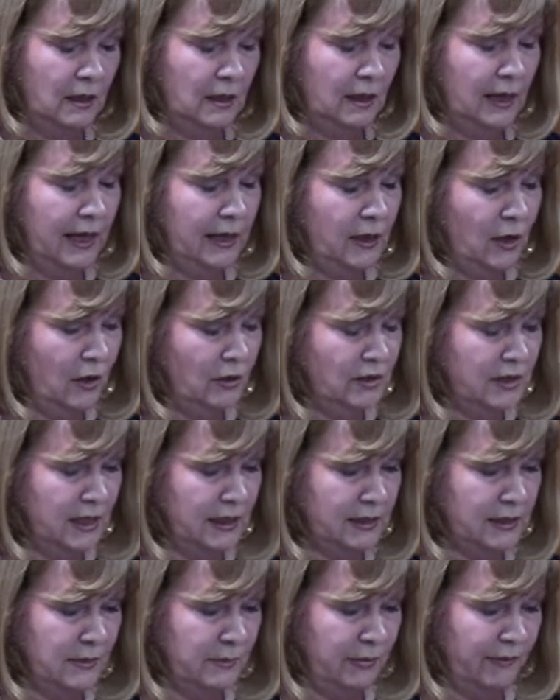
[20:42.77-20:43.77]
I
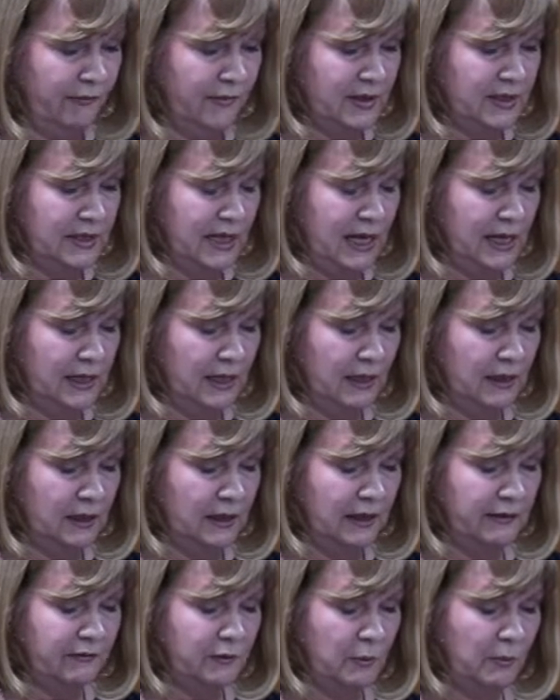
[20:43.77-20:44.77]
contacted Professor
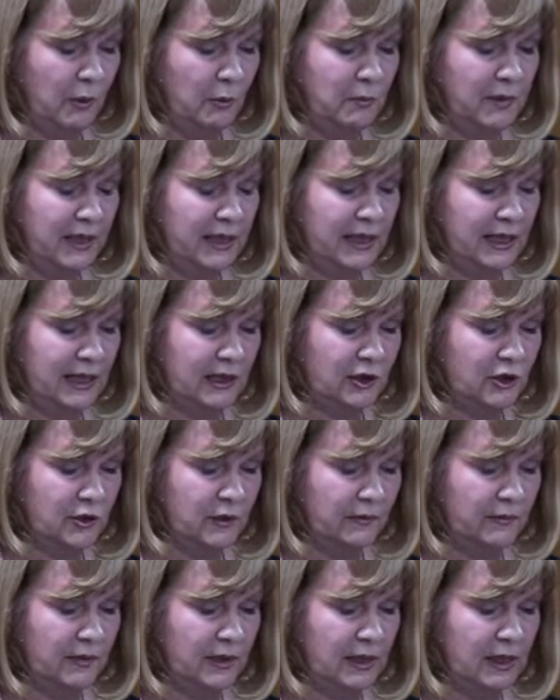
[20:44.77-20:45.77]
Hennigan after publication
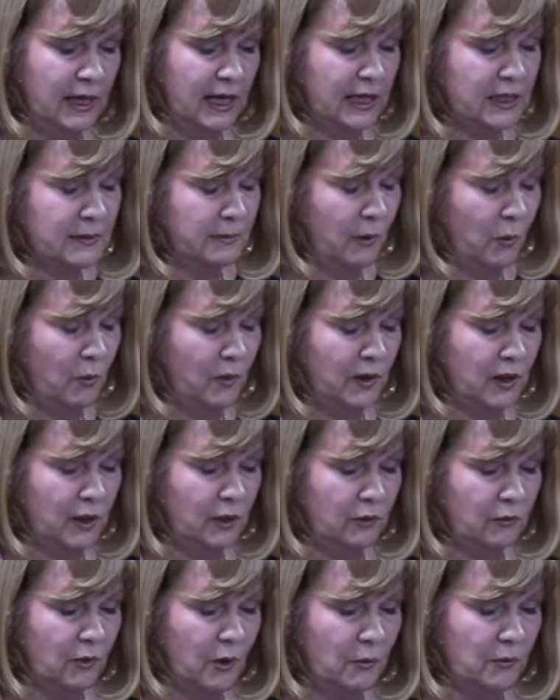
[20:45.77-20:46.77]
of the expert
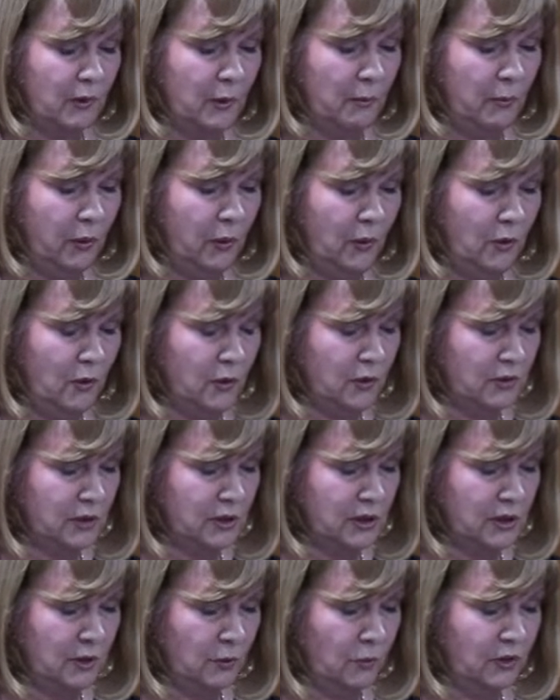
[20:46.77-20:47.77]
working group report,
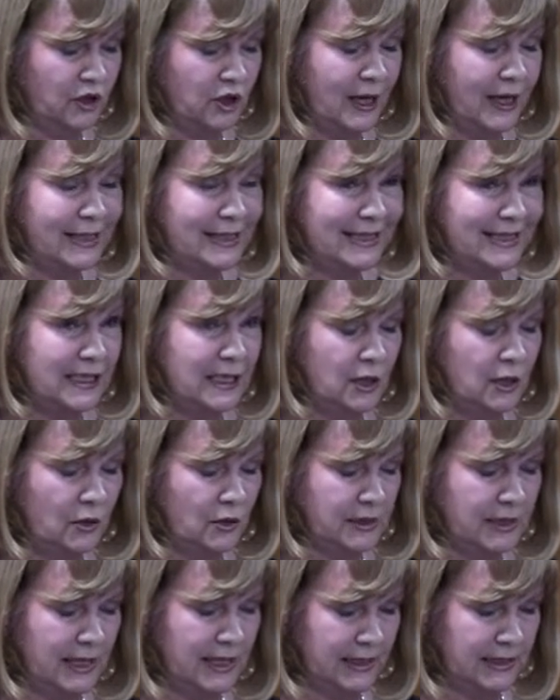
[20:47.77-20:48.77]
which I did
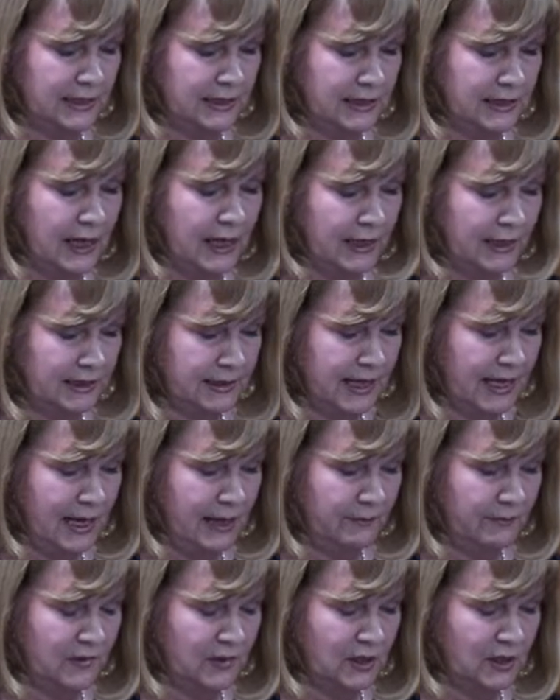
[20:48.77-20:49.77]
not
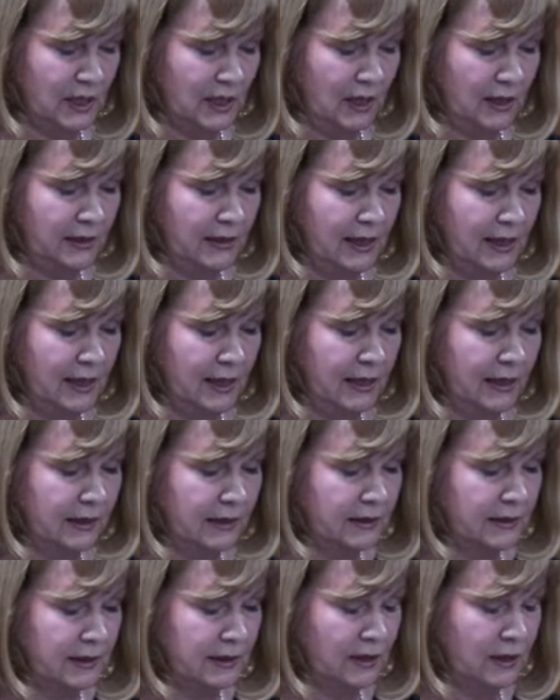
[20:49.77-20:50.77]
accept, and I
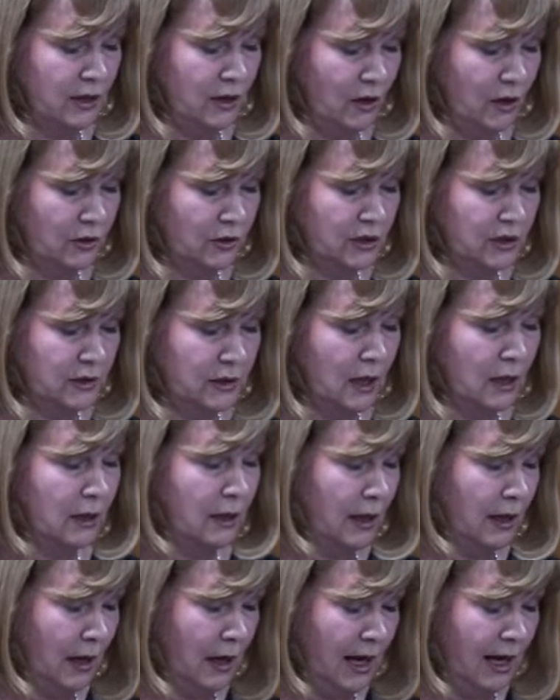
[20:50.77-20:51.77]
did not
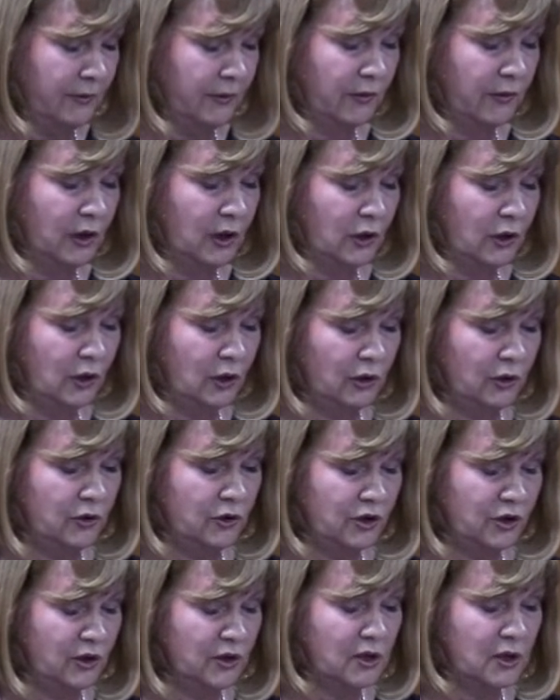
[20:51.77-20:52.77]
either the
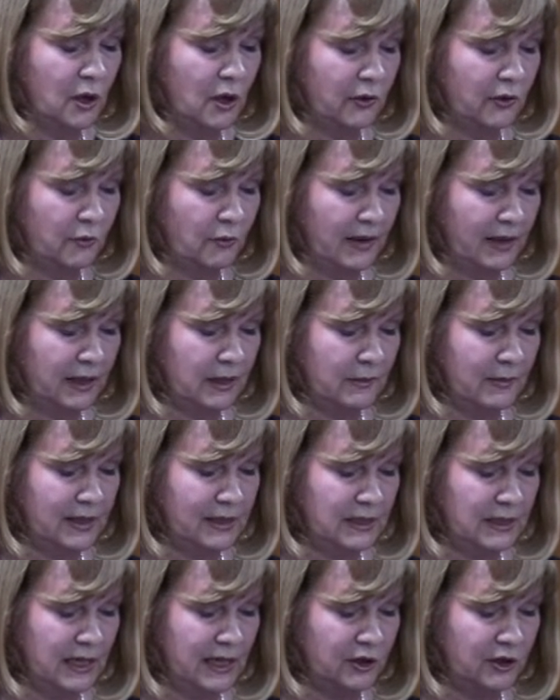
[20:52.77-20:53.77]
conclusions or the
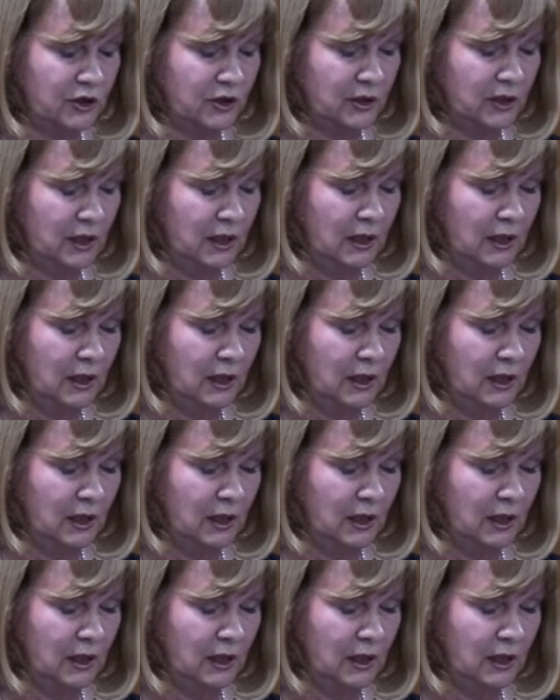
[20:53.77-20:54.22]
recommendation.